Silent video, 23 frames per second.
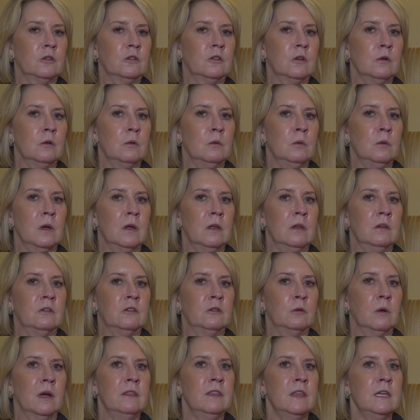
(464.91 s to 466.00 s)
So
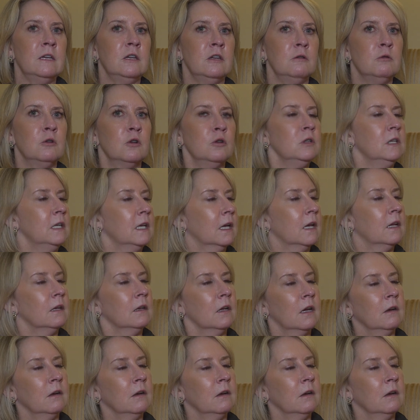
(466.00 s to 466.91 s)
I think you could get